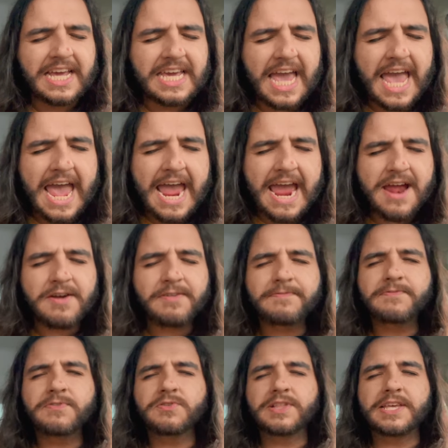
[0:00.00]

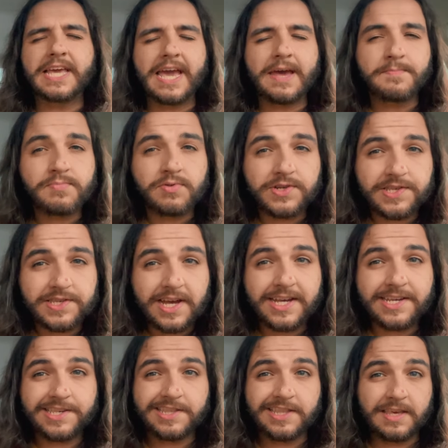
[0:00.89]
carefully and
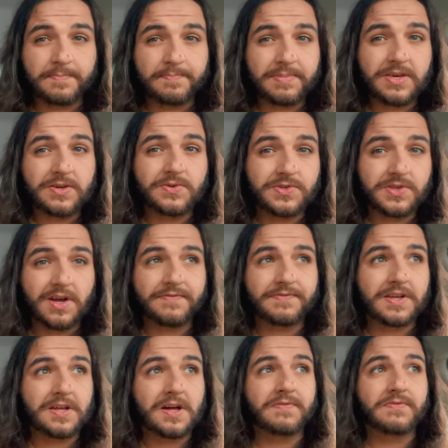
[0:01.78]
precisely peeled
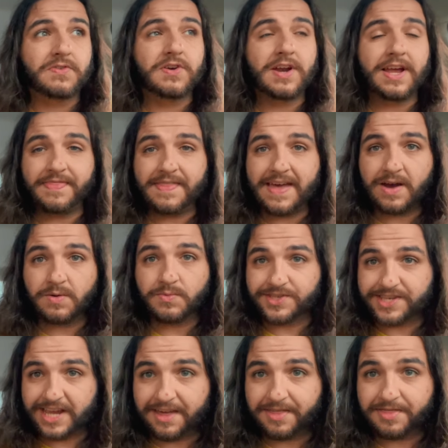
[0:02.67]
off the cover, and that
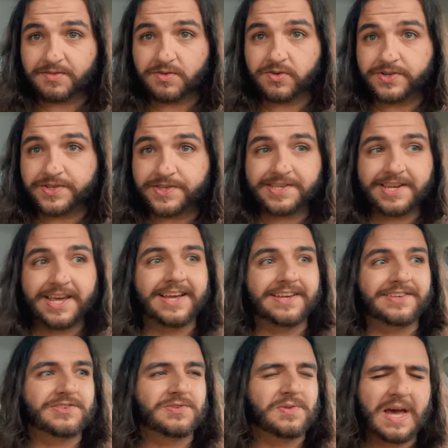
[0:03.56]
was a 3rd
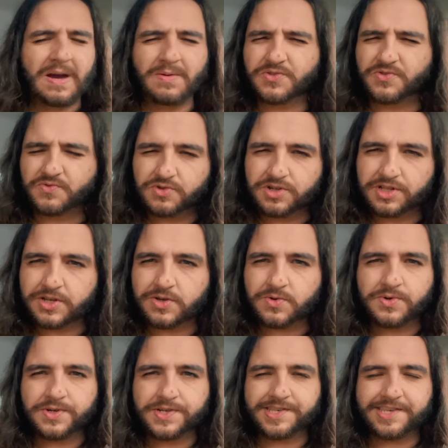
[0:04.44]
stage. So that was really
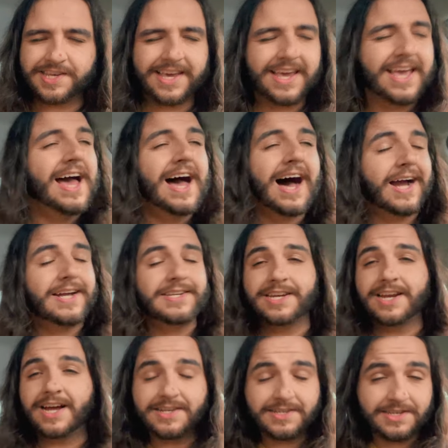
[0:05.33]
cool to see. I
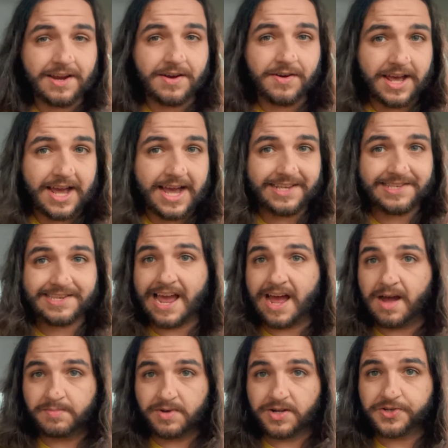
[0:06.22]
did not dare to ask
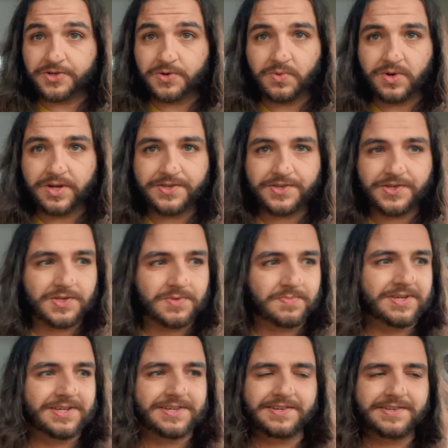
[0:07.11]
how much it was,
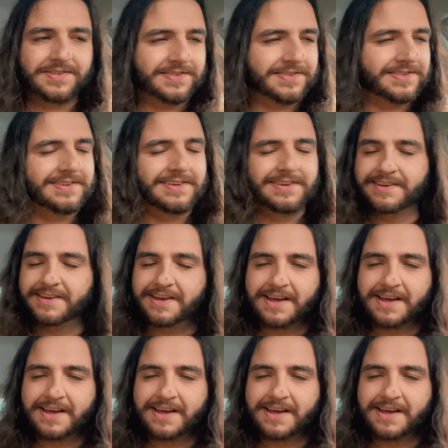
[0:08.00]
just because